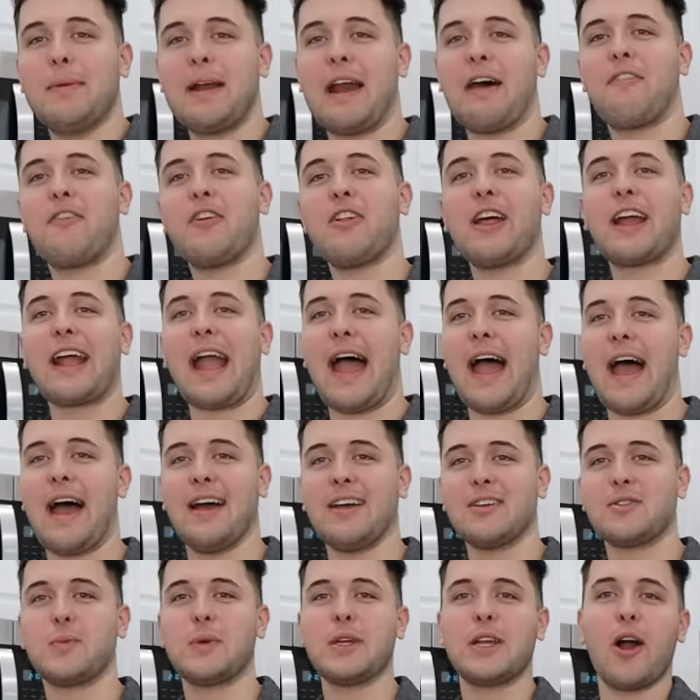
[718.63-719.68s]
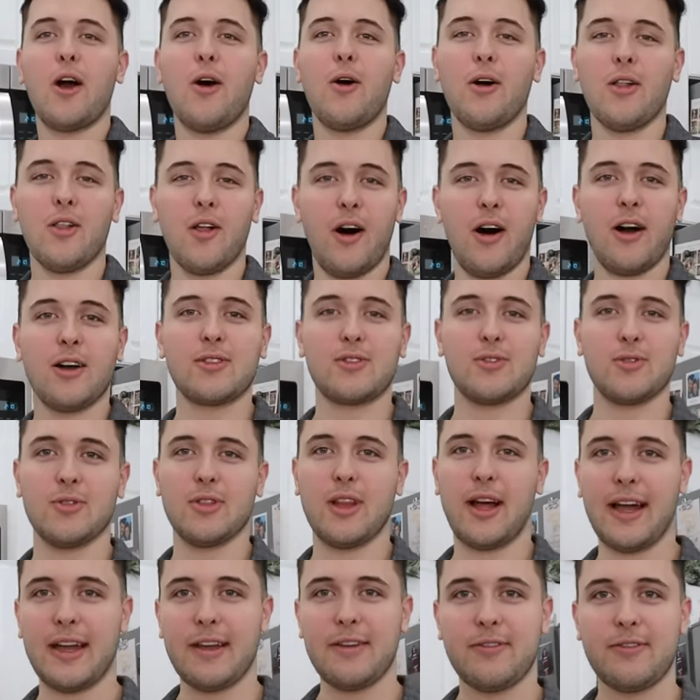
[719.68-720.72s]
but I feel like as we go along through
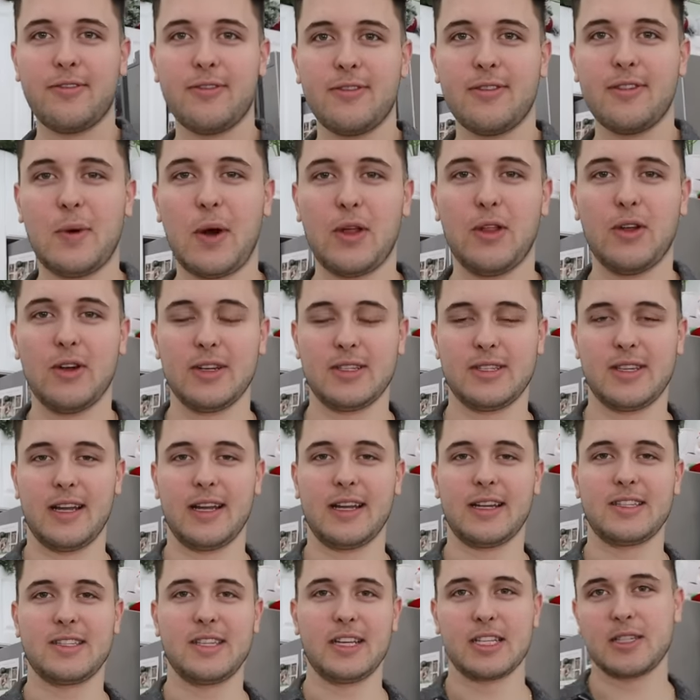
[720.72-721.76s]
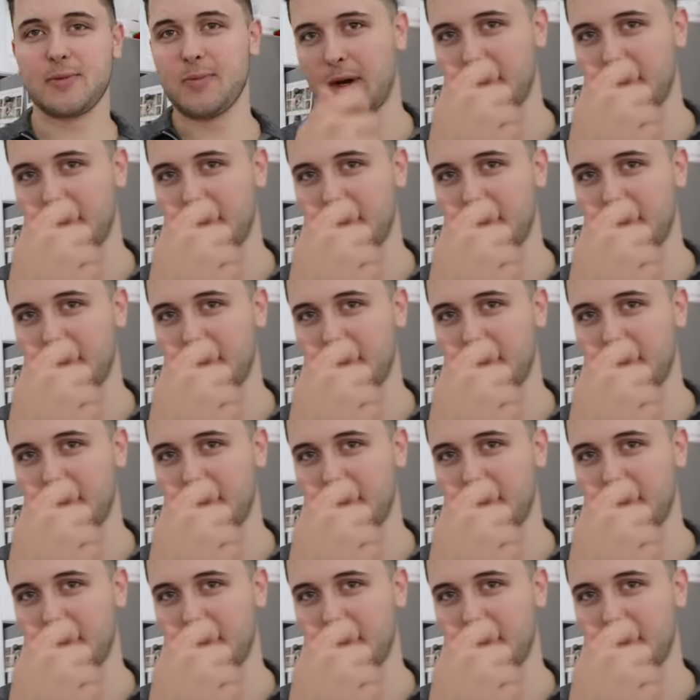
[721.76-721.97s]
life, whether it's like six